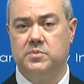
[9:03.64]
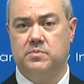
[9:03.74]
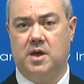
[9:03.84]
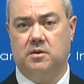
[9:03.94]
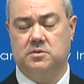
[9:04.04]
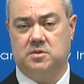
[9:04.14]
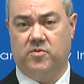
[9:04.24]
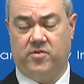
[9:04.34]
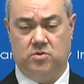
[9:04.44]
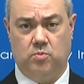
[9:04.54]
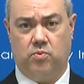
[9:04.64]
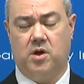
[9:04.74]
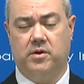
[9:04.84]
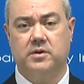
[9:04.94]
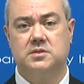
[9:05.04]
demand on some of our new
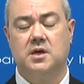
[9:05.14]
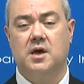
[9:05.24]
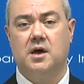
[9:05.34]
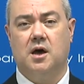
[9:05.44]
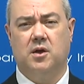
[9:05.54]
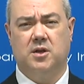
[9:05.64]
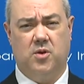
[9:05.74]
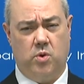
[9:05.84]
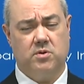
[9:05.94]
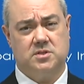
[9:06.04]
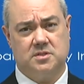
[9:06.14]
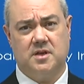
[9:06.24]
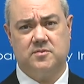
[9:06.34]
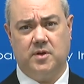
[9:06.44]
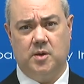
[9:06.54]
products, and we were
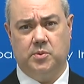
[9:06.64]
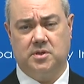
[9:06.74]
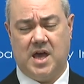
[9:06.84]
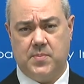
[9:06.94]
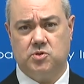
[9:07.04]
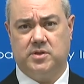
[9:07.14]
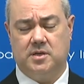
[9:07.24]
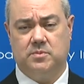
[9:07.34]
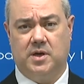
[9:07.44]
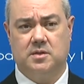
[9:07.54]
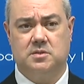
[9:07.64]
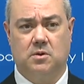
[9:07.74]
successfully able to capture that demand.